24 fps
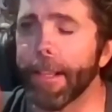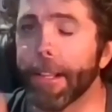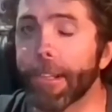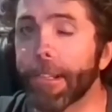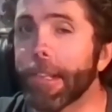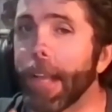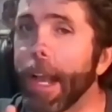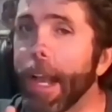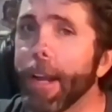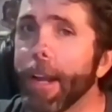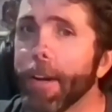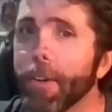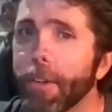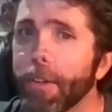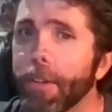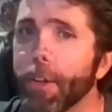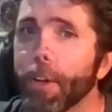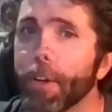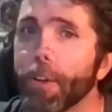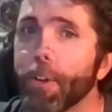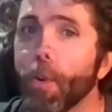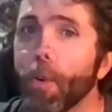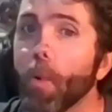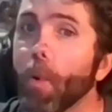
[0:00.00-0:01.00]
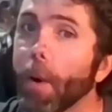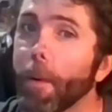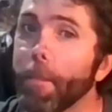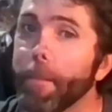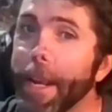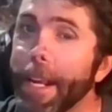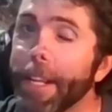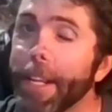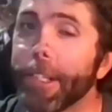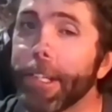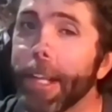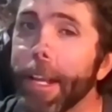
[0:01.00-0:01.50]
And the sign on your door
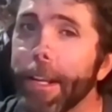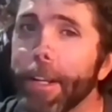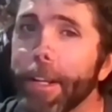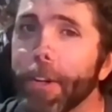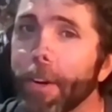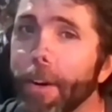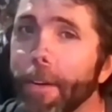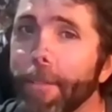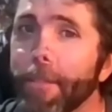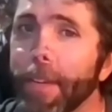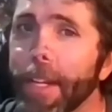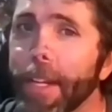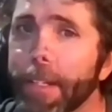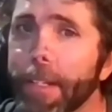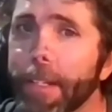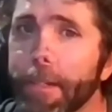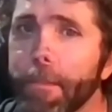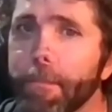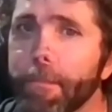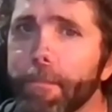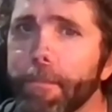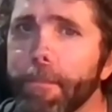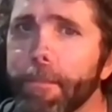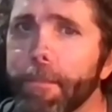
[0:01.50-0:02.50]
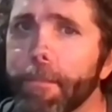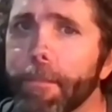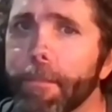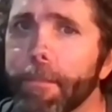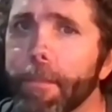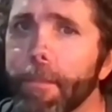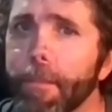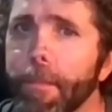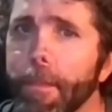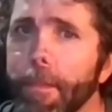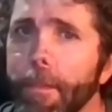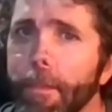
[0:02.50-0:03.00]
may say you're a victim,
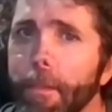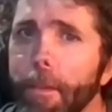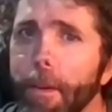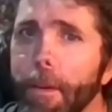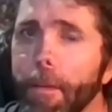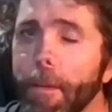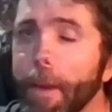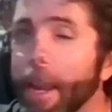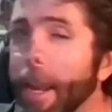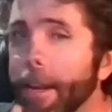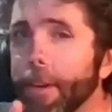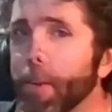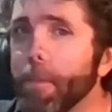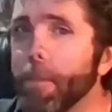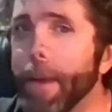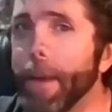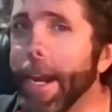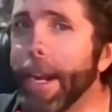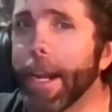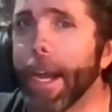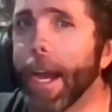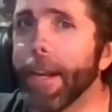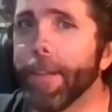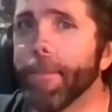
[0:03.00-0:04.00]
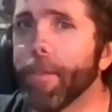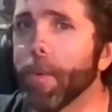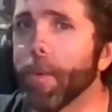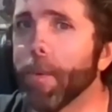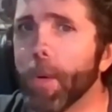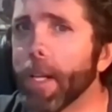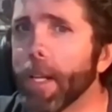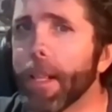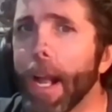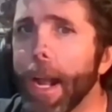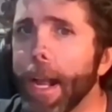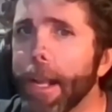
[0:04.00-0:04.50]
and you may not even
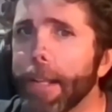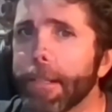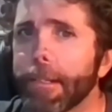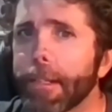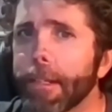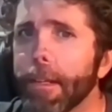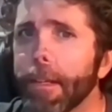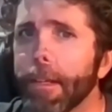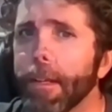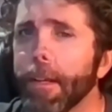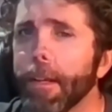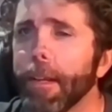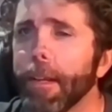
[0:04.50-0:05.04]
realize it.